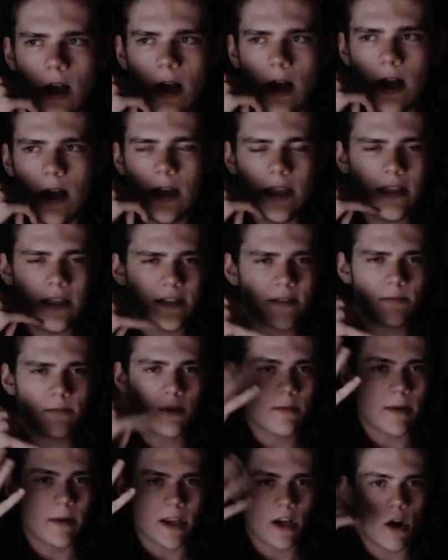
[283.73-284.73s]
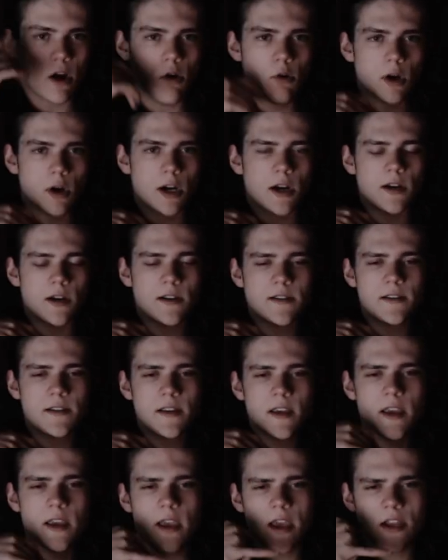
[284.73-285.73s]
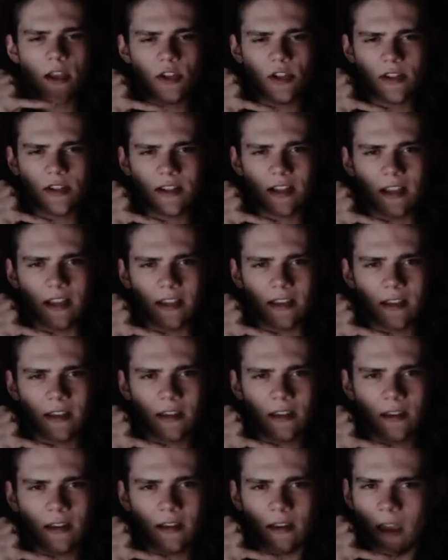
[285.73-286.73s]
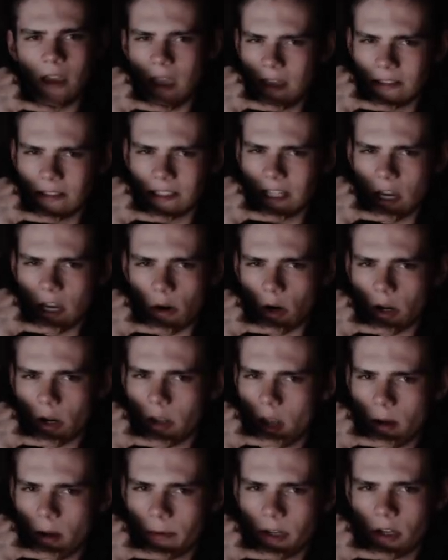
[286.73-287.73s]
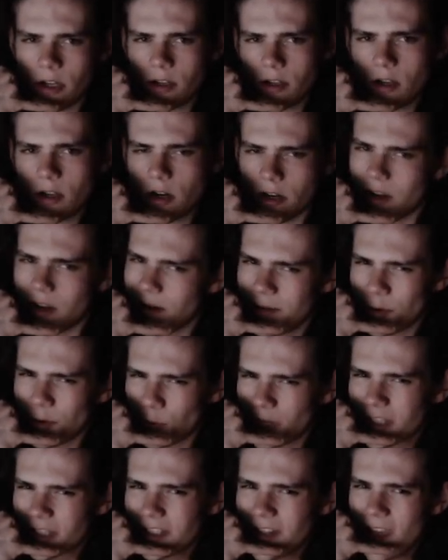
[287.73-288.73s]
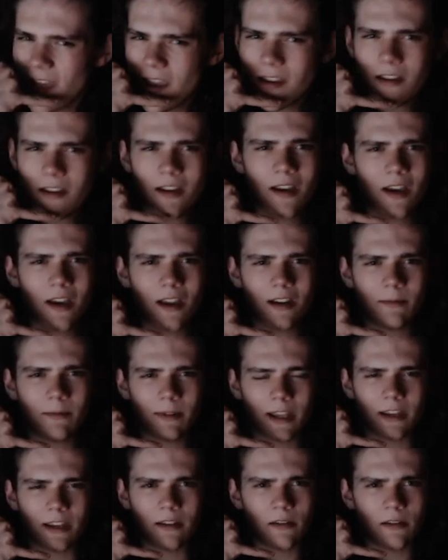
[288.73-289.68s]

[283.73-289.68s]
it's one of my coworkers. She's like, hey Leo, are you coming to work today? And I'm like,